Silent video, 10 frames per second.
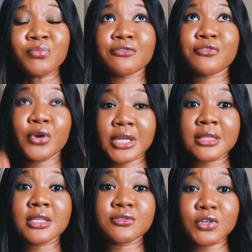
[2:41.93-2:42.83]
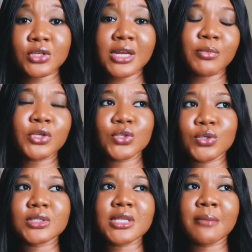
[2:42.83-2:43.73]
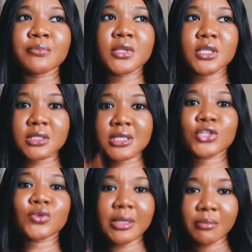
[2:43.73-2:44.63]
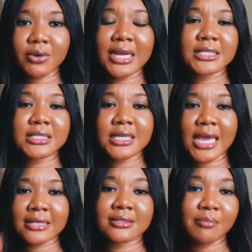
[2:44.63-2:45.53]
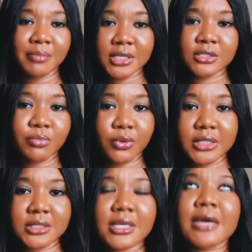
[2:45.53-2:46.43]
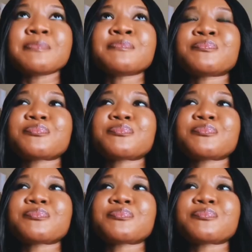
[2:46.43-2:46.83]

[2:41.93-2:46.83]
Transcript: For in this video, I'm going to use um, the sexual immorality as the base point. Yeah,